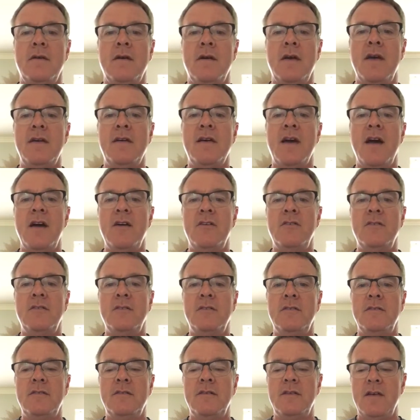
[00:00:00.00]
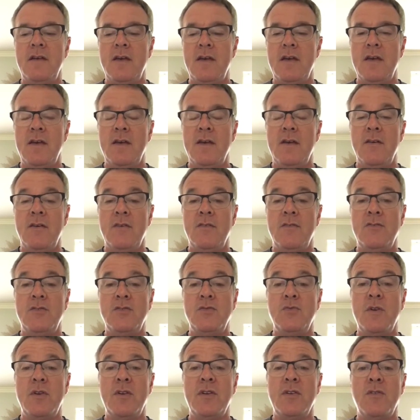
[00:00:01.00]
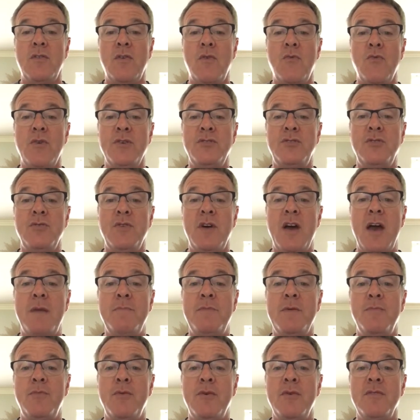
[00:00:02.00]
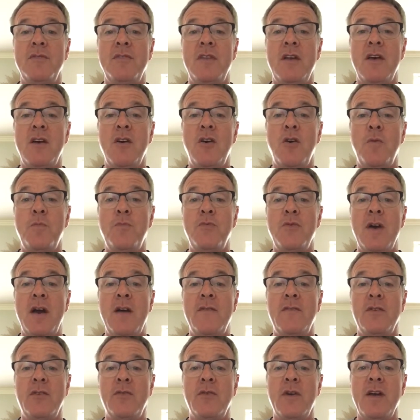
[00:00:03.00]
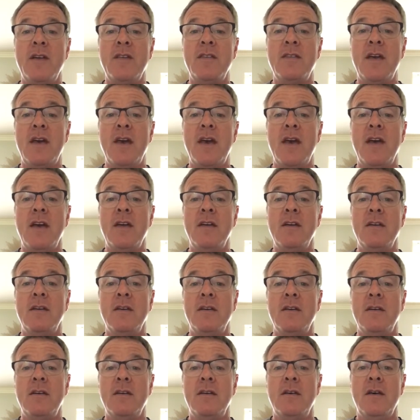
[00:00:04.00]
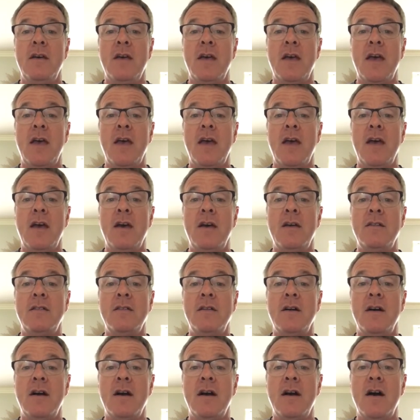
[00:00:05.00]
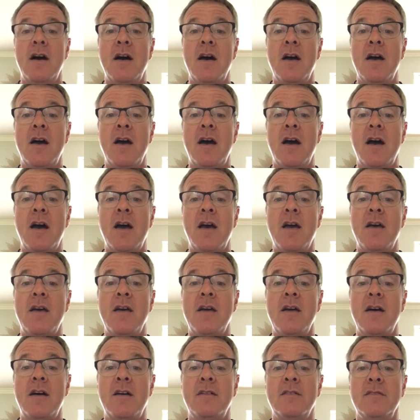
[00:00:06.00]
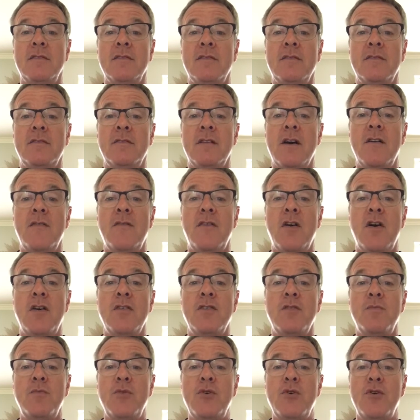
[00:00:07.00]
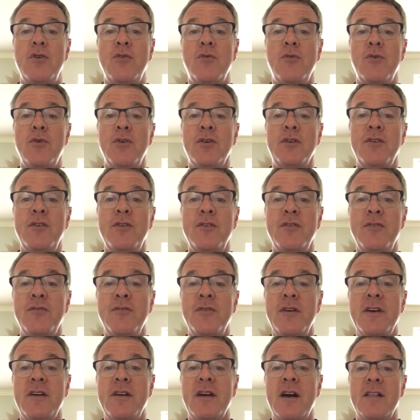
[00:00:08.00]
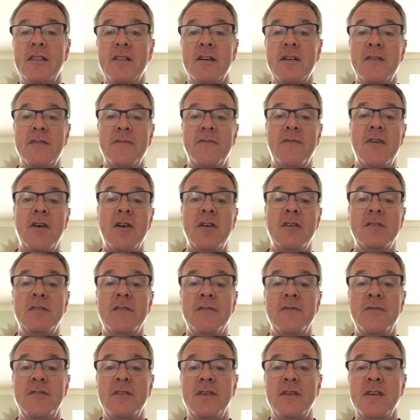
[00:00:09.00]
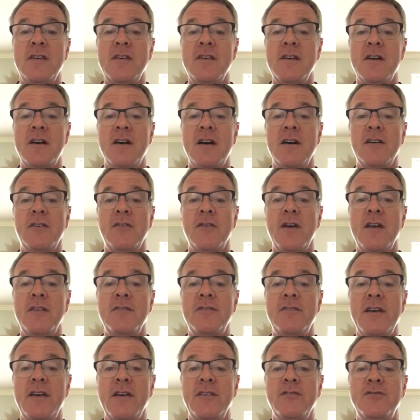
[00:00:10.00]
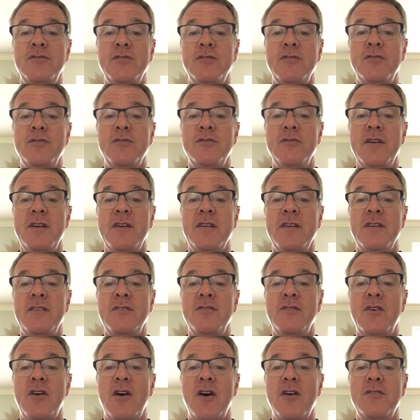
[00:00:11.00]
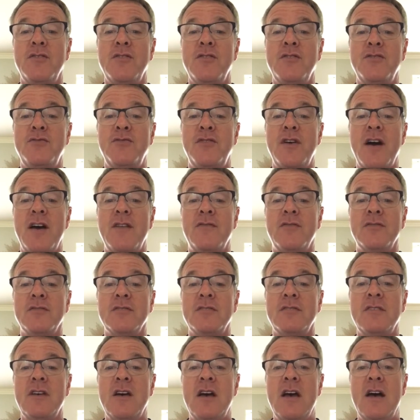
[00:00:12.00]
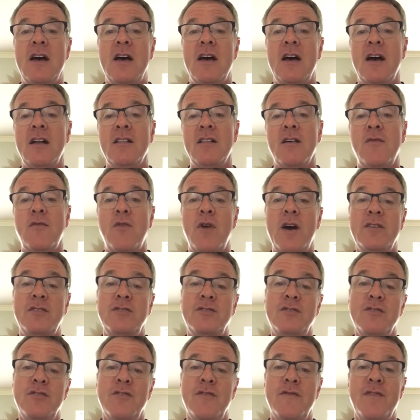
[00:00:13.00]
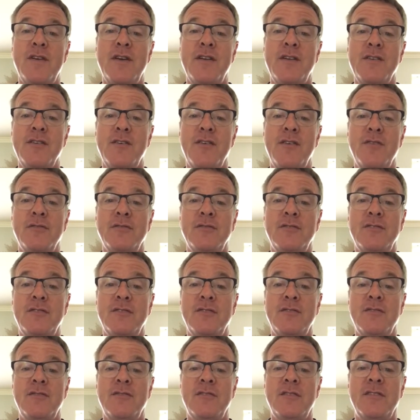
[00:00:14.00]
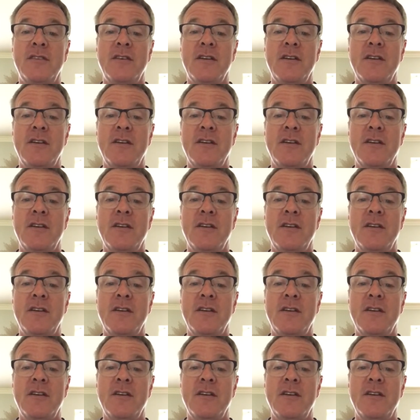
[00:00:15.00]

Hey, Kyle. Just wanted to wish you a happy birthday. I hope you have a great day. And I love all your mural work you're doing. I love all of the great things you're doing and all your travels. I love watching your videos and